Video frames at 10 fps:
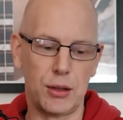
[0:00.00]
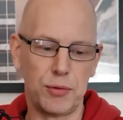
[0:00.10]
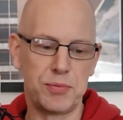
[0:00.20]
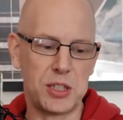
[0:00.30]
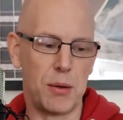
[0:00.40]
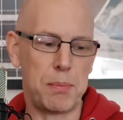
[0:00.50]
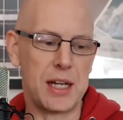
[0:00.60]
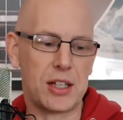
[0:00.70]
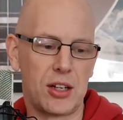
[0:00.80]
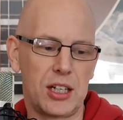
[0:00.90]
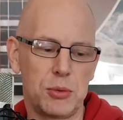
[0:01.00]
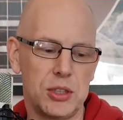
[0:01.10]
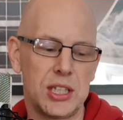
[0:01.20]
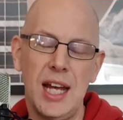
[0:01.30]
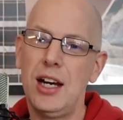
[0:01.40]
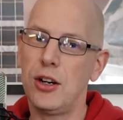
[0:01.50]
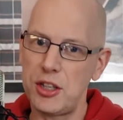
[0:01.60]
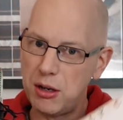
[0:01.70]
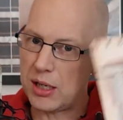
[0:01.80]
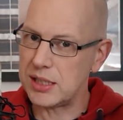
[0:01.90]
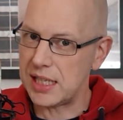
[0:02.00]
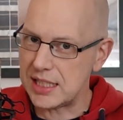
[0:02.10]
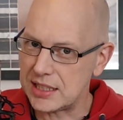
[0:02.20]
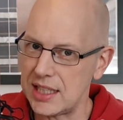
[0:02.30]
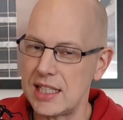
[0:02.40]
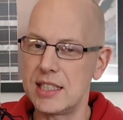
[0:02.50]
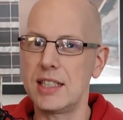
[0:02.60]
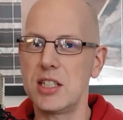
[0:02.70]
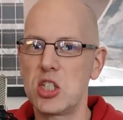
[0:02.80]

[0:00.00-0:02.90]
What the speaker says: So, you know, Billy Connolly was, although his